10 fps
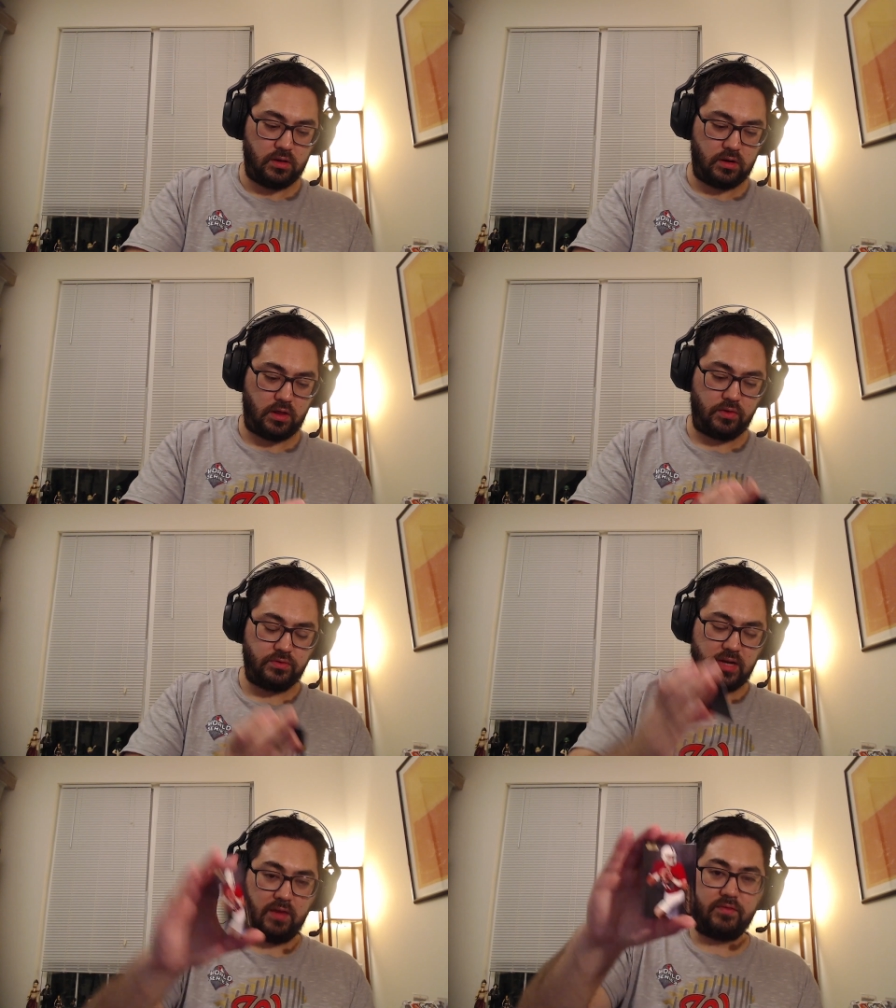Another
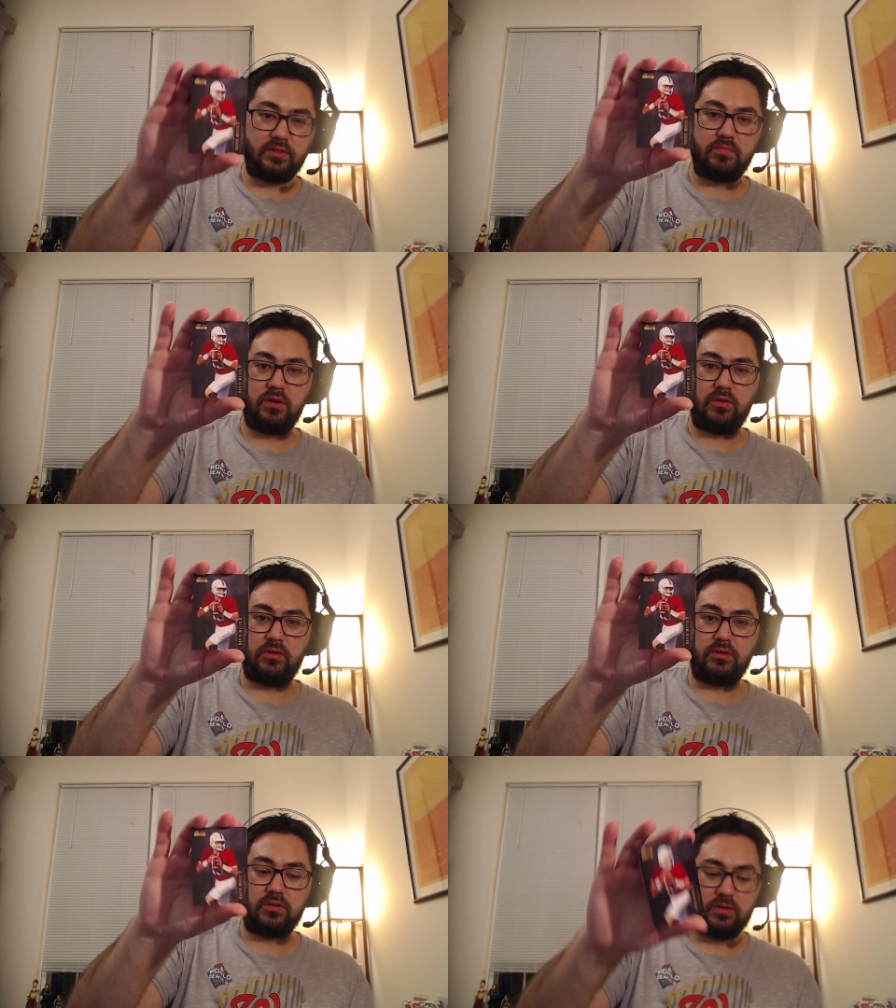Davis
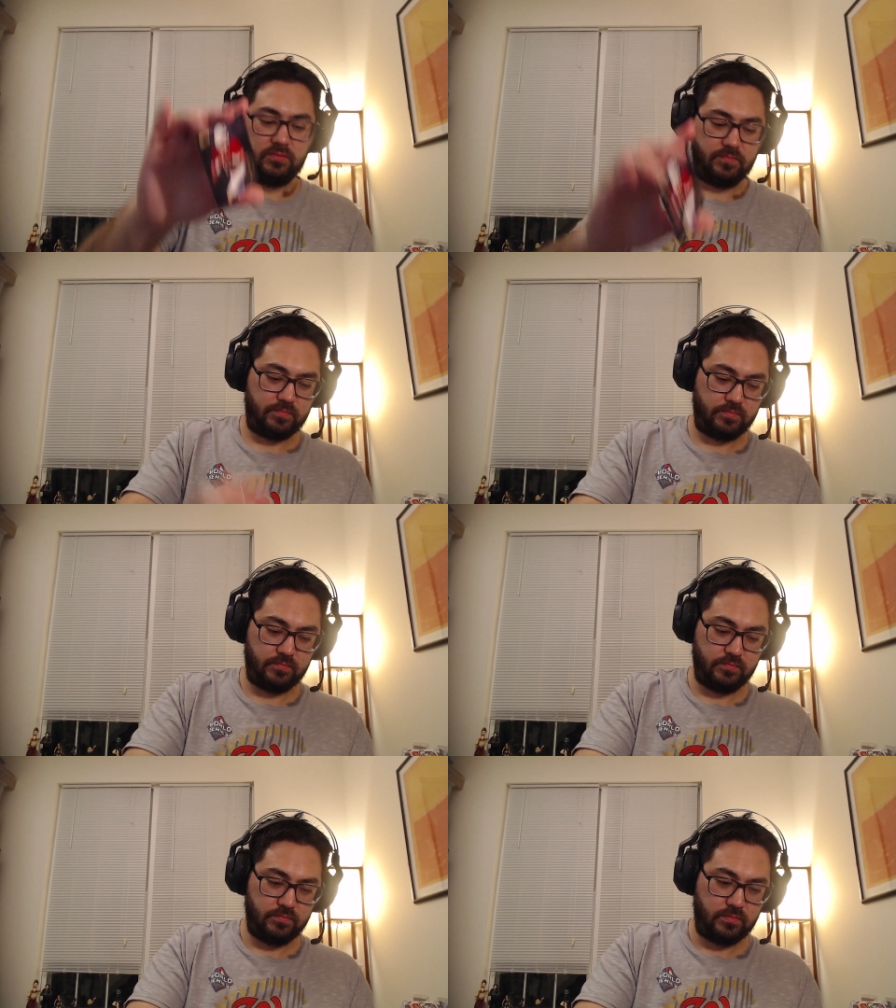Mills.
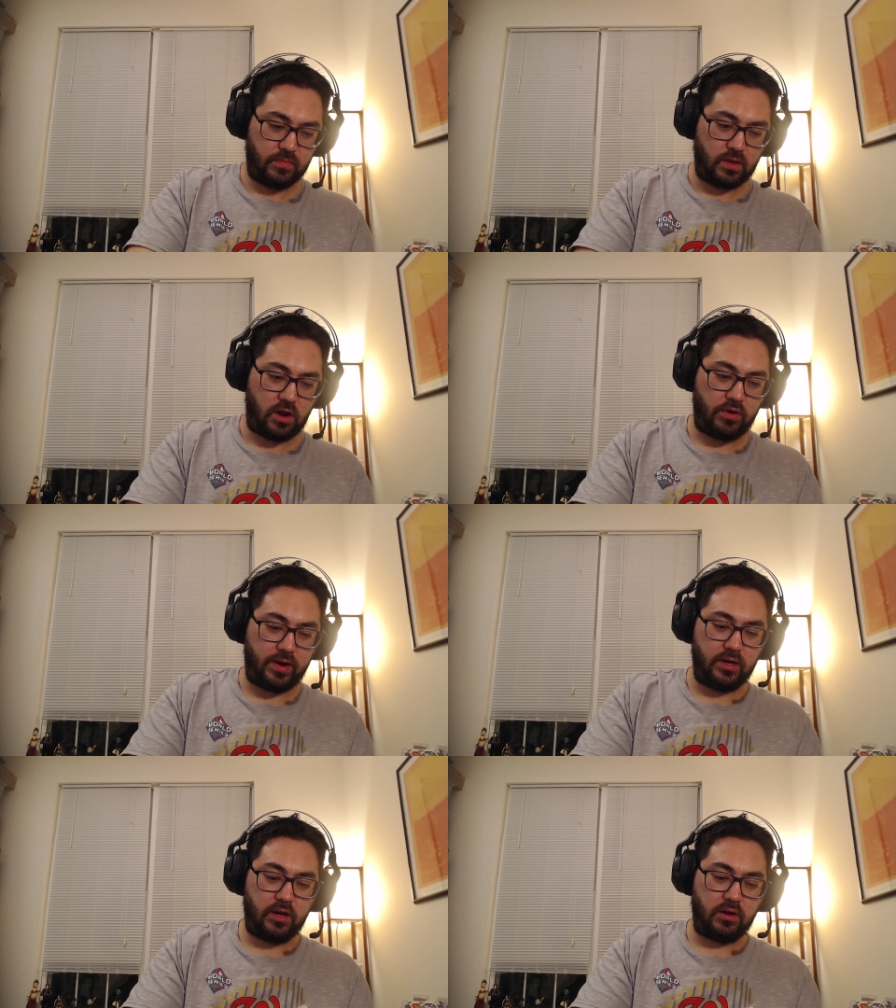All right,
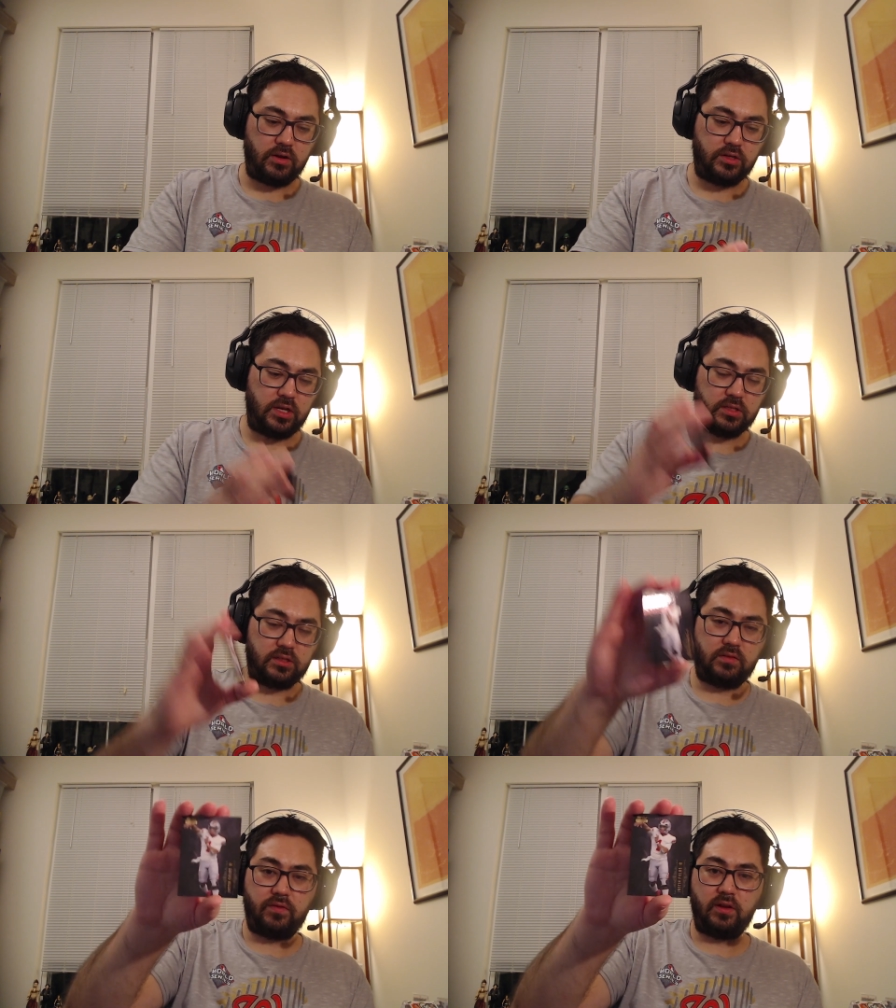here.
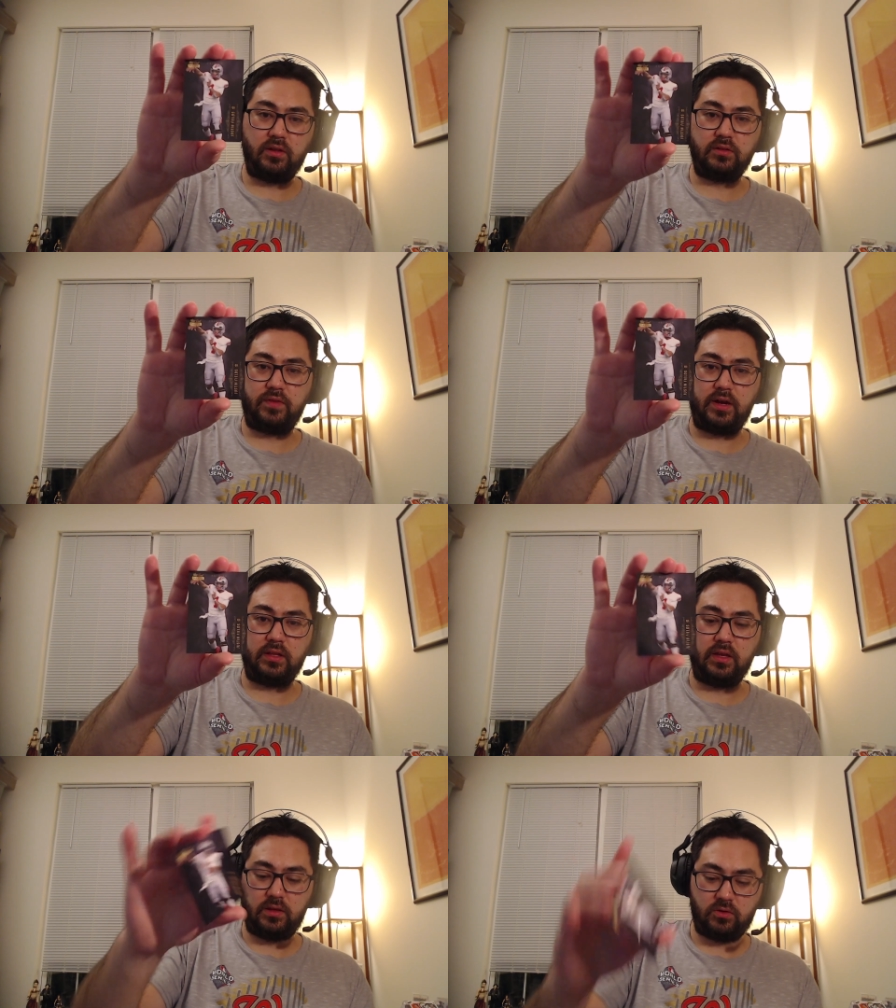Justin Fields,
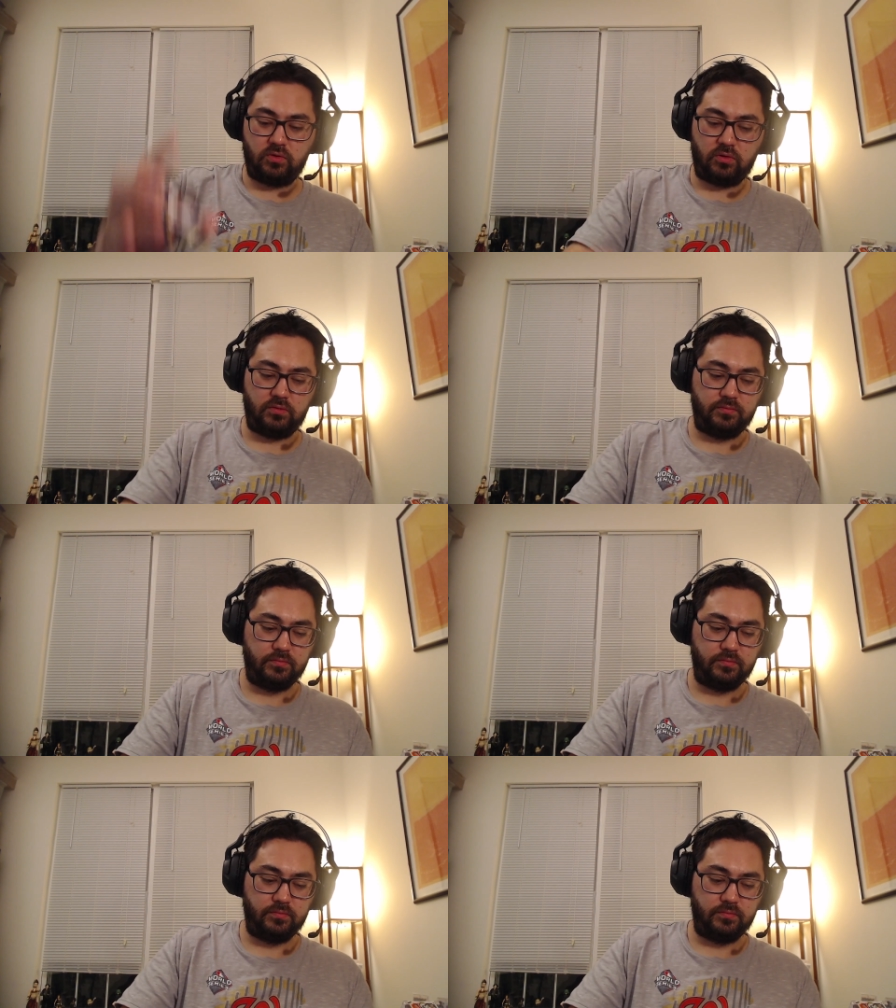finally. Cool.